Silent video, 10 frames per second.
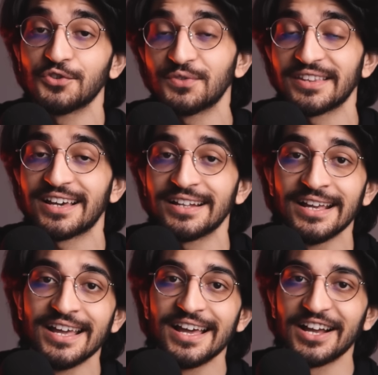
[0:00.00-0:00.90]
using that
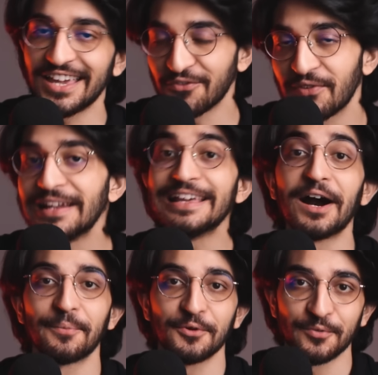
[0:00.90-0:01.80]
can really
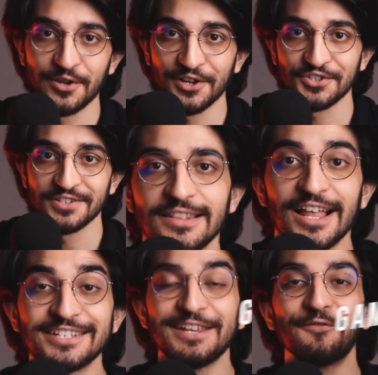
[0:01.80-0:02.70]
up your production.
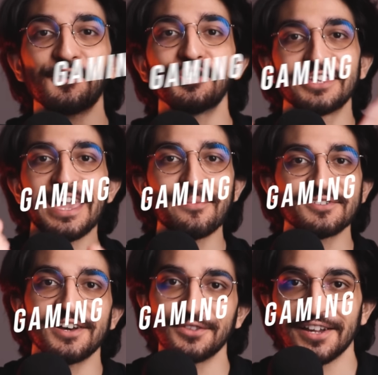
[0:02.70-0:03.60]
Lastly, for our
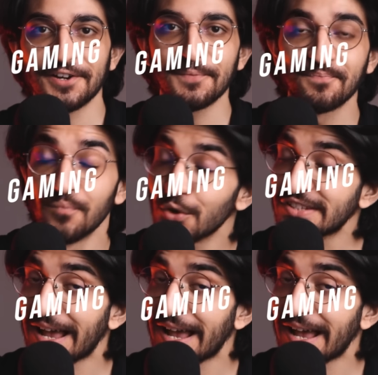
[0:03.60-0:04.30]
gamers out there, most